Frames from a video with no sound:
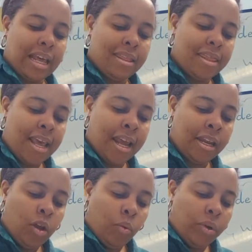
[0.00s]
And then
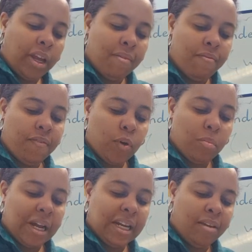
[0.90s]
when I can feel
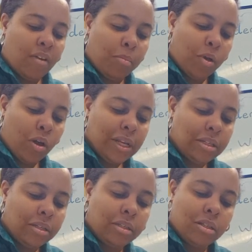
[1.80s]
my leaf, I'm going
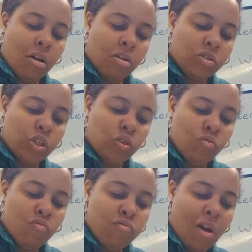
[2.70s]
to start
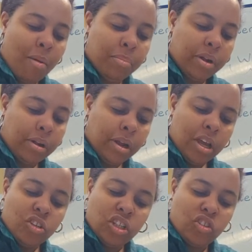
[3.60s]
to rub
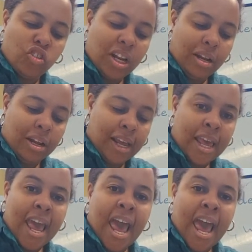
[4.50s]
just gently.